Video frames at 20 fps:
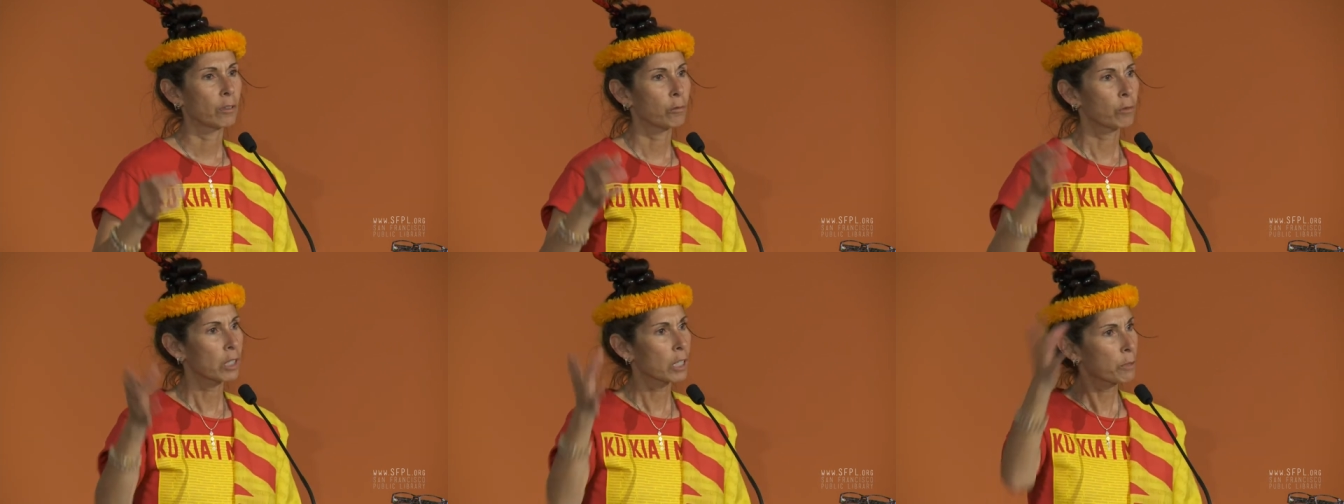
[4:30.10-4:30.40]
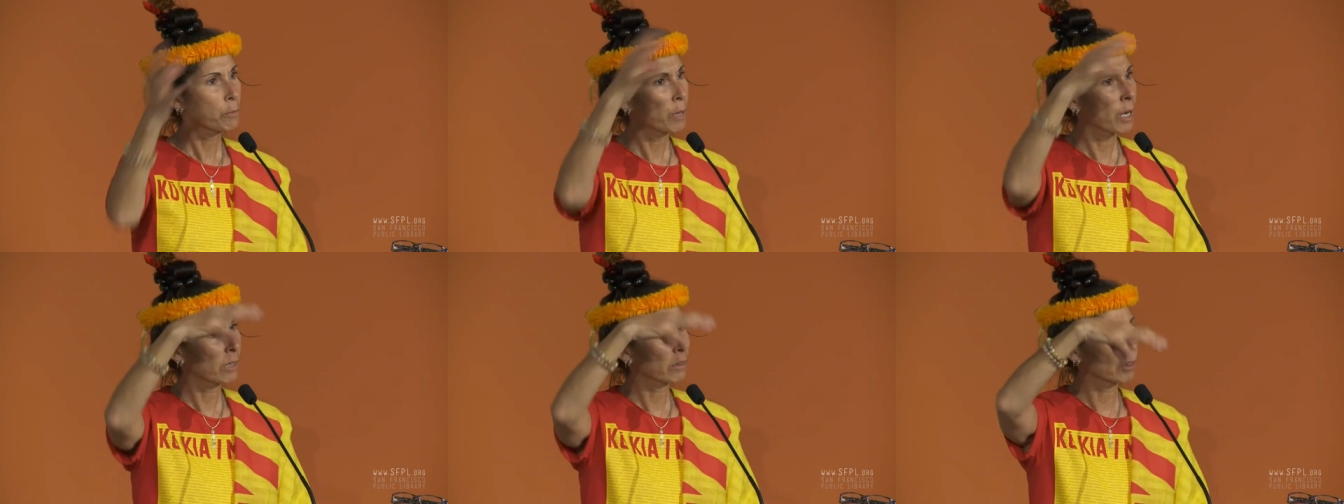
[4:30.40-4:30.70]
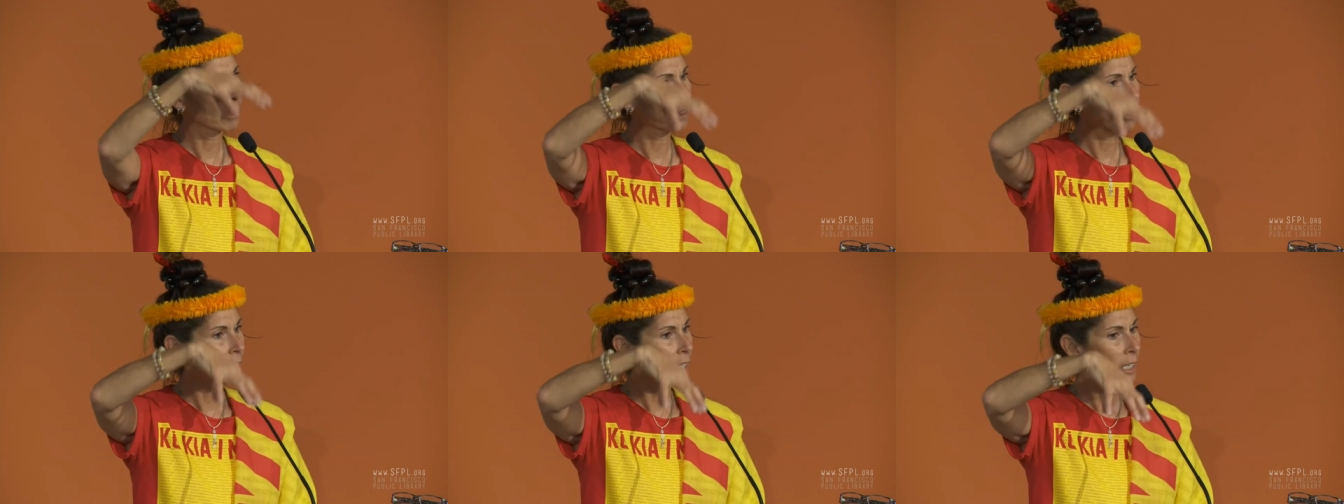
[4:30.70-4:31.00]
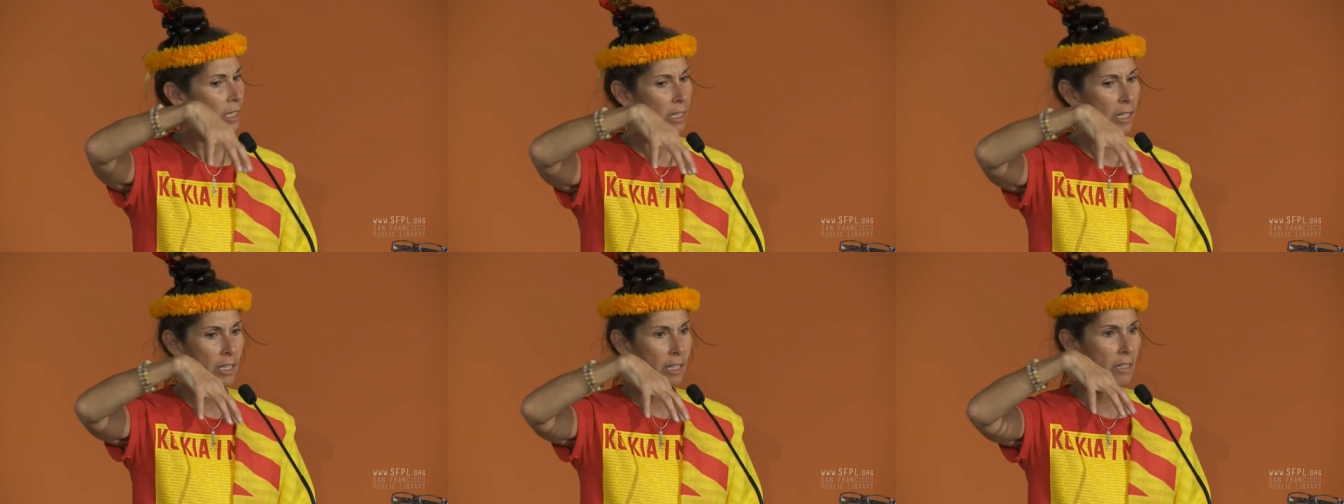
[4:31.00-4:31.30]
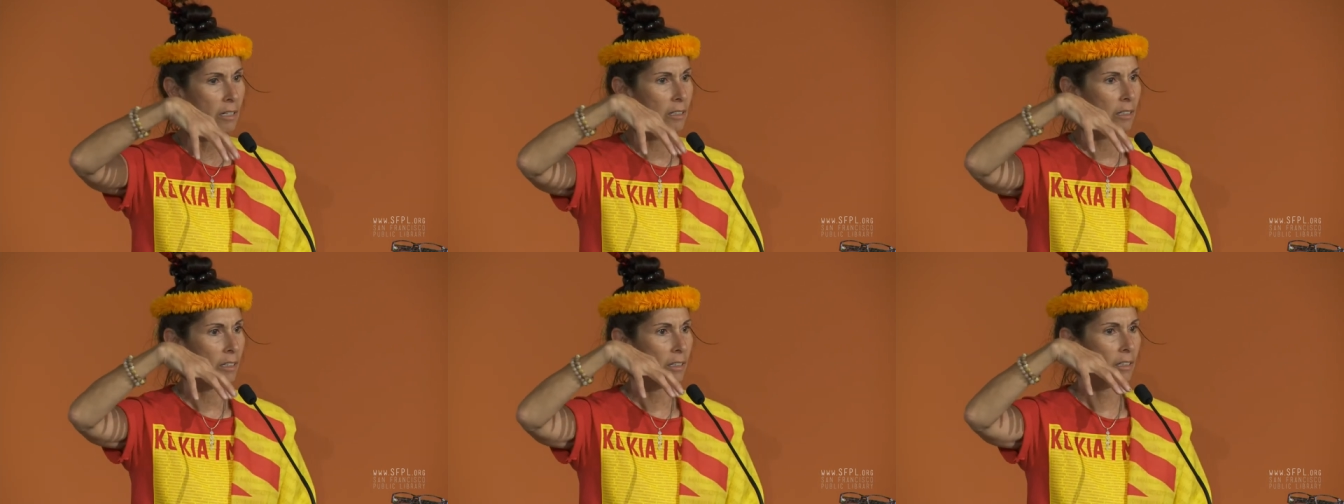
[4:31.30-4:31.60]
What about looking
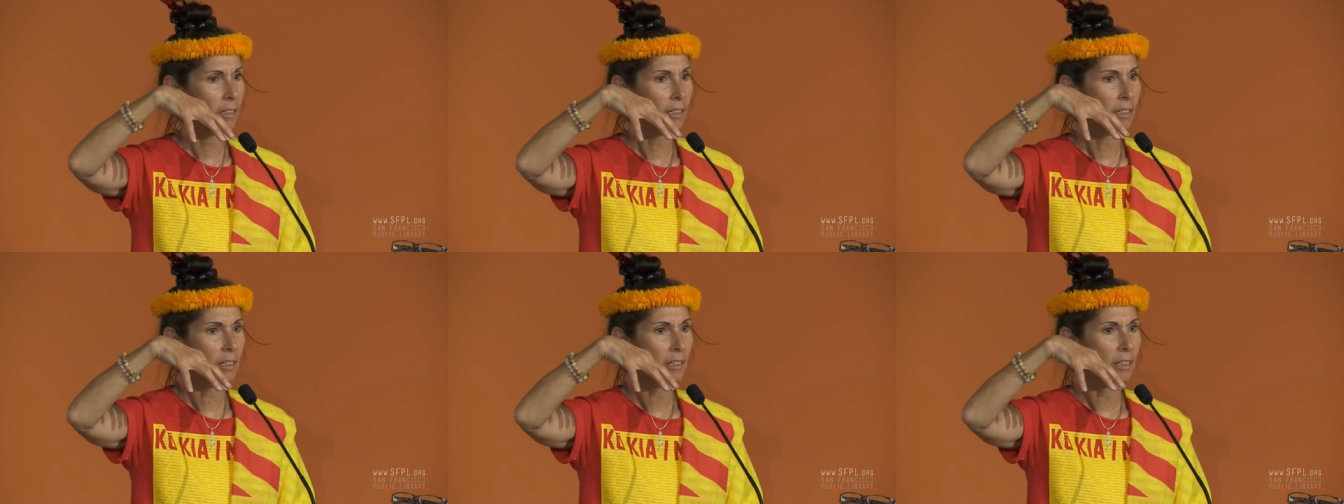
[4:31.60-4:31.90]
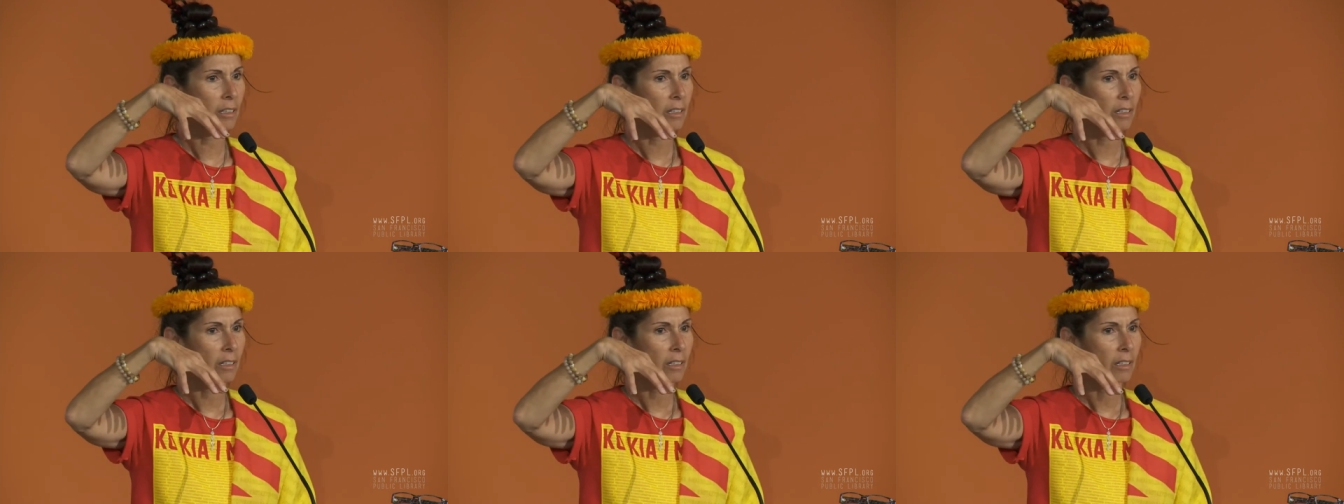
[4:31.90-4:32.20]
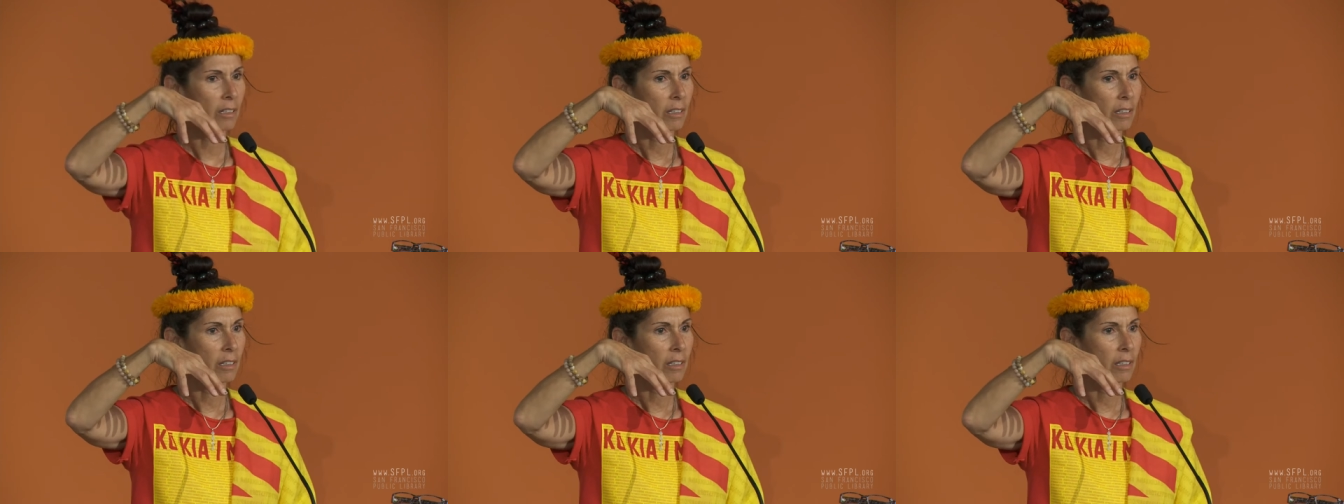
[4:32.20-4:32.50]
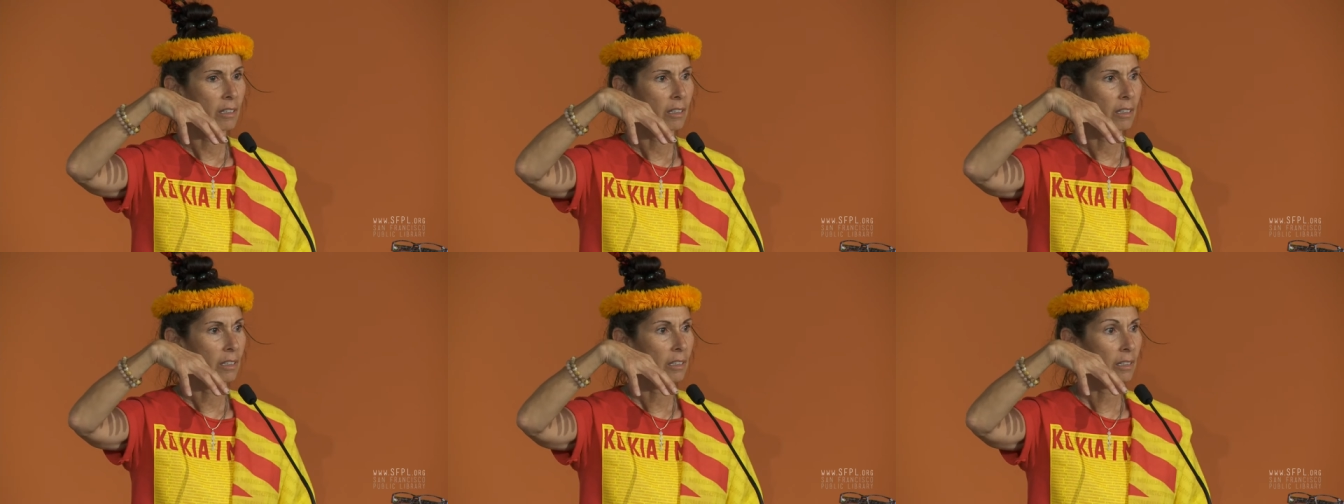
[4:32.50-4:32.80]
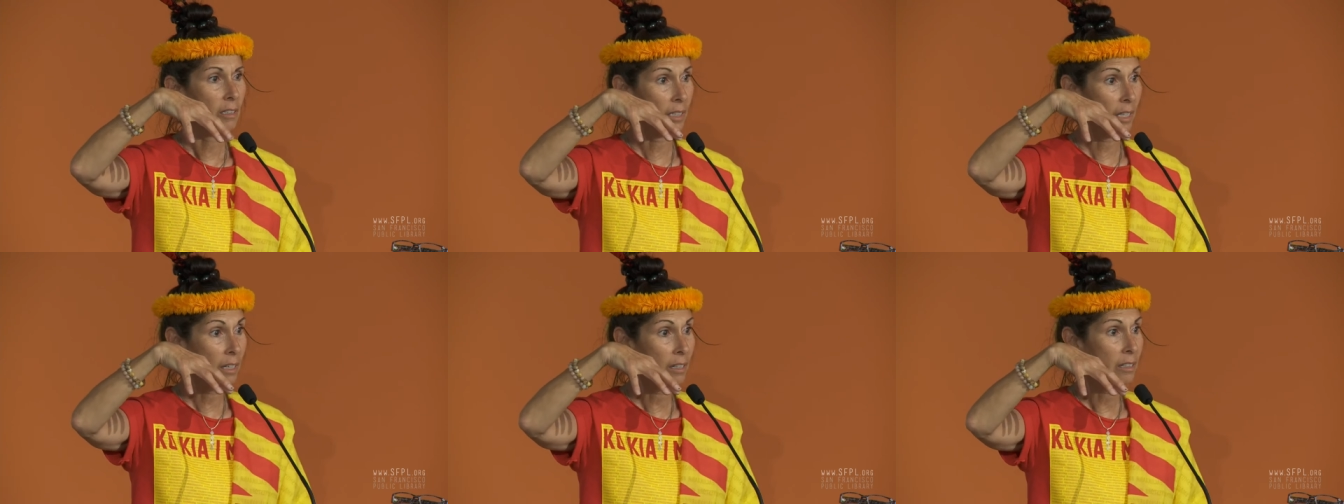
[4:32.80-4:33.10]
here?
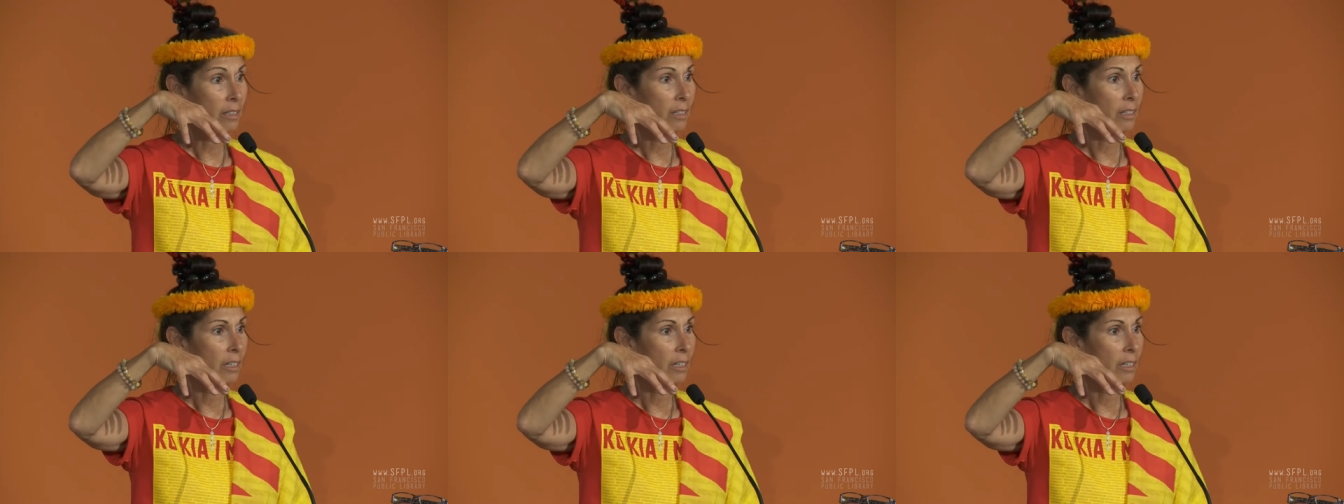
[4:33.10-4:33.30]
Yeah?